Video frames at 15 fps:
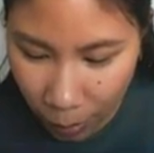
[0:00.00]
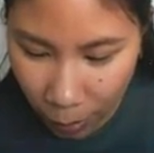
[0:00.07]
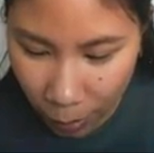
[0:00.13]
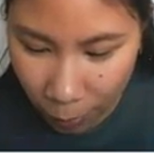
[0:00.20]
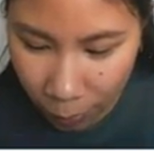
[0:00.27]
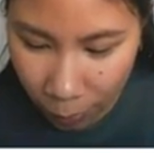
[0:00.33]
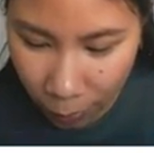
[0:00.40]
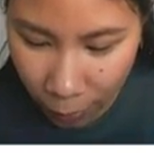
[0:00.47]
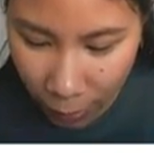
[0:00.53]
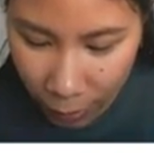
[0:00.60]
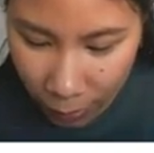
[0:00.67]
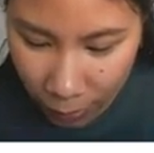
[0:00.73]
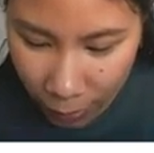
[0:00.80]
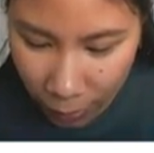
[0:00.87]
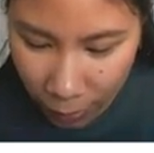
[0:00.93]
my
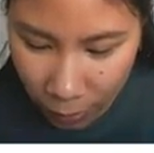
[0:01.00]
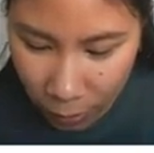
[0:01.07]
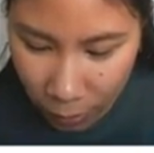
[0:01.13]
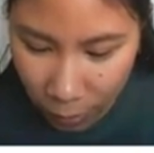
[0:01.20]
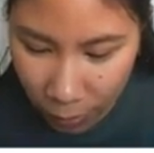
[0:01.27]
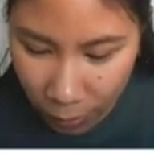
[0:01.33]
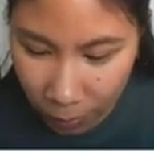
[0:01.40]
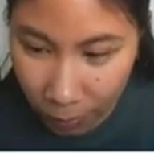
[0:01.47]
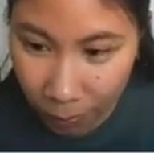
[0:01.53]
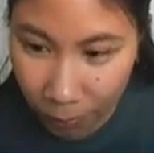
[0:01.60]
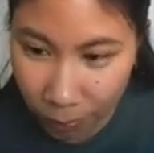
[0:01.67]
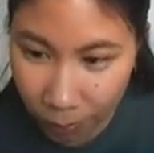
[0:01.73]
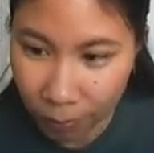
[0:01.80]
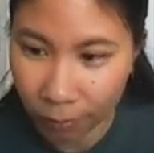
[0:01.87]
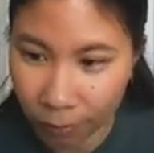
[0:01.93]
final answer
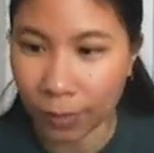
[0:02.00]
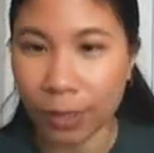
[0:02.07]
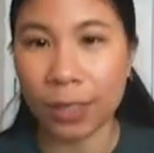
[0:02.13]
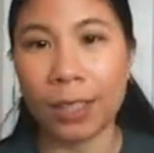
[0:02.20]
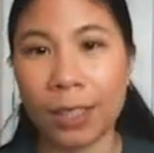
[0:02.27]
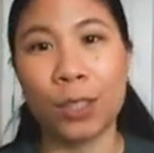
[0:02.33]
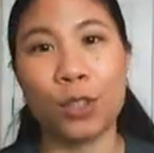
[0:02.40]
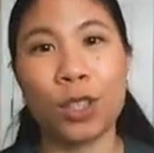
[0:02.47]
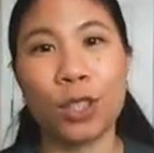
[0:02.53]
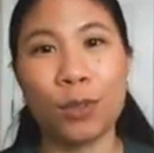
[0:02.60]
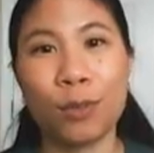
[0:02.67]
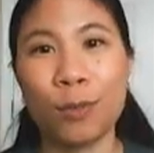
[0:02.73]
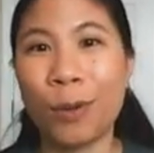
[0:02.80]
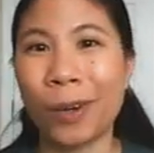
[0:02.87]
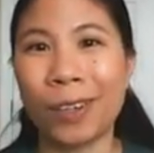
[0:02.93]
is
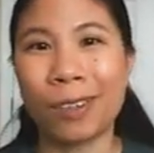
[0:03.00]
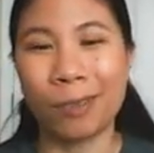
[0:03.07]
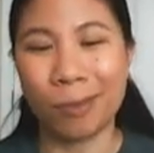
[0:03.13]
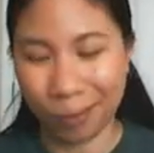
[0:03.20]
just 4.